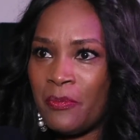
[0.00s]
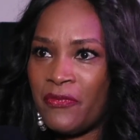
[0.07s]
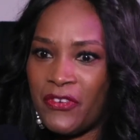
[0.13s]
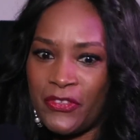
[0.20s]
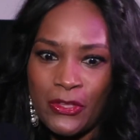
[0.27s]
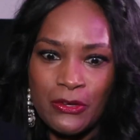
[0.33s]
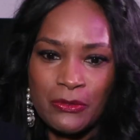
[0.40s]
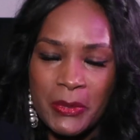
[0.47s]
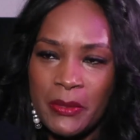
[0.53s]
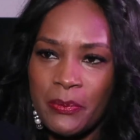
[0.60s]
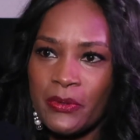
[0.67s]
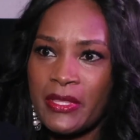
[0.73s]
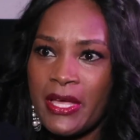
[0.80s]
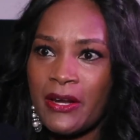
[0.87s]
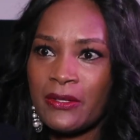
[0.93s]
for those
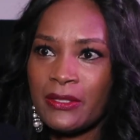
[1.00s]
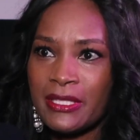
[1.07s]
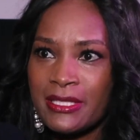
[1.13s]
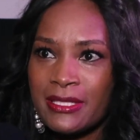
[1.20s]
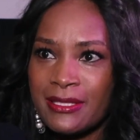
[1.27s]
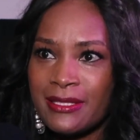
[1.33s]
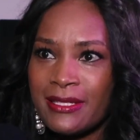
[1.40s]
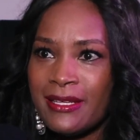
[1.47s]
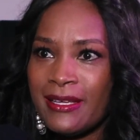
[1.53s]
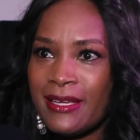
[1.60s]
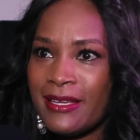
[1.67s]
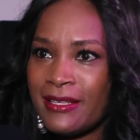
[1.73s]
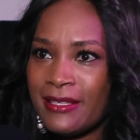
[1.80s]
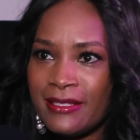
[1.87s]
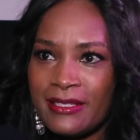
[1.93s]
people that are listening
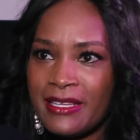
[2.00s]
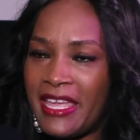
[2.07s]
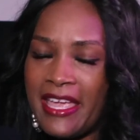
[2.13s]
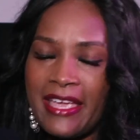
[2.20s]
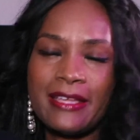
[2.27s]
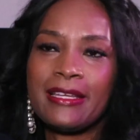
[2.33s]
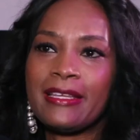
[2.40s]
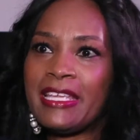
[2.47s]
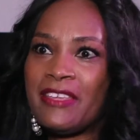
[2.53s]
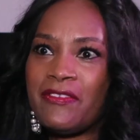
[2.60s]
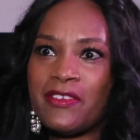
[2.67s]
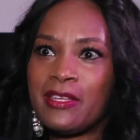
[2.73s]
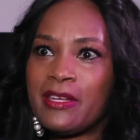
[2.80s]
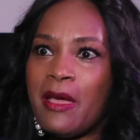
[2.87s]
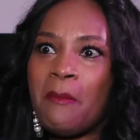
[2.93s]
and can't
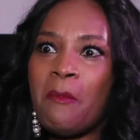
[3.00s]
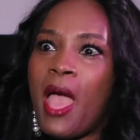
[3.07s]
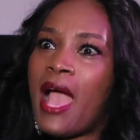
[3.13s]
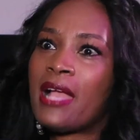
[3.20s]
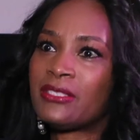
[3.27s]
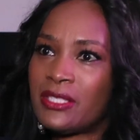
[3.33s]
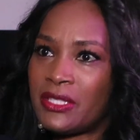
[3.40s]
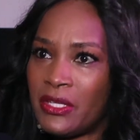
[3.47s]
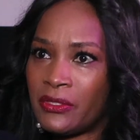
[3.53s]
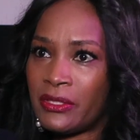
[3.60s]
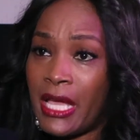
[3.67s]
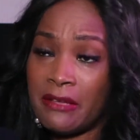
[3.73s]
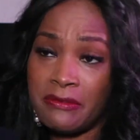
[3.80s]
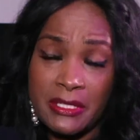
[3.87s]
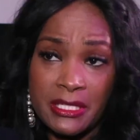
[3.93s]
even imagine their
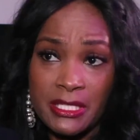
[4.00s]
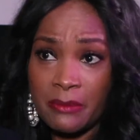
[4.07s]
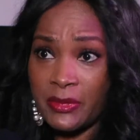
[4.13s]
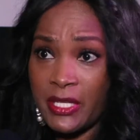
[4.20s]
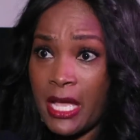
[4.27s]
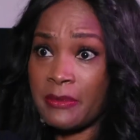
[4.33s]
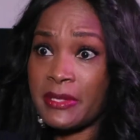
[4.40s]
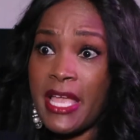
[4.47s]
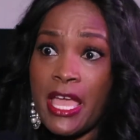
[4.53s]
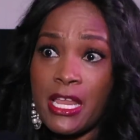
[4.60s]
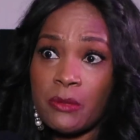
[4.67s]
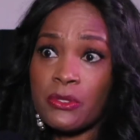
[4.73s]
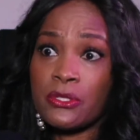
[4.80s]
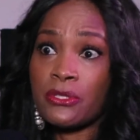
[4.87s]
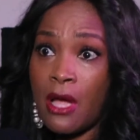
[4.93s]
lives. 'Cause sometimes
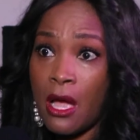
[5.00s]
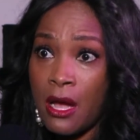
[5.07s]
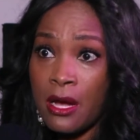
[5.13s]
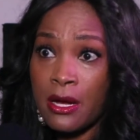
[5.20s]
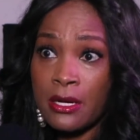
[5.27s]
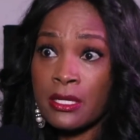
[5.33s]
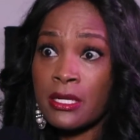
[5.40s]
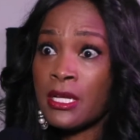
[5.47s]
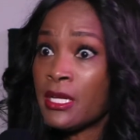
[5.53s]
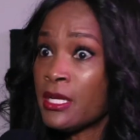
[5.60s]
animals are